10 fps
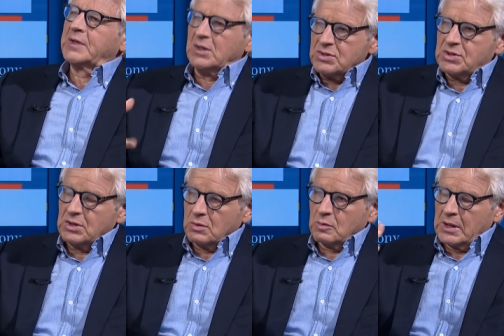
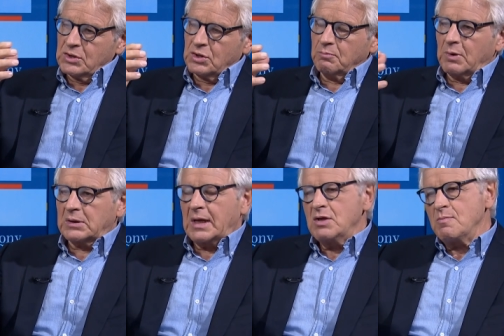consideration,
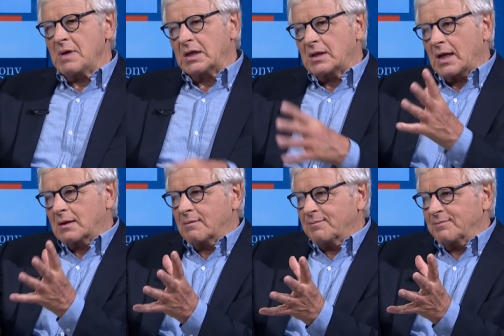but can you make that,
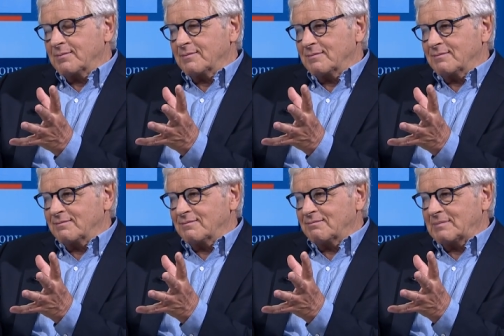
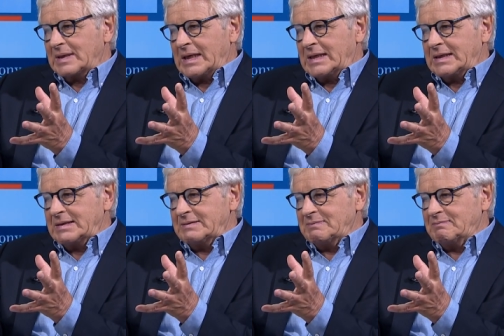
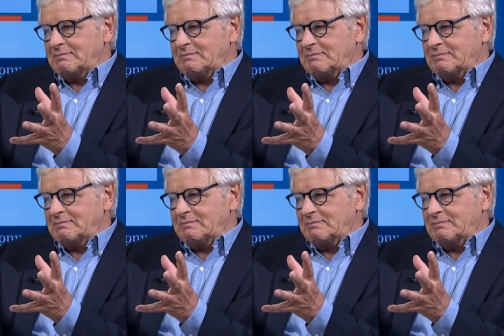can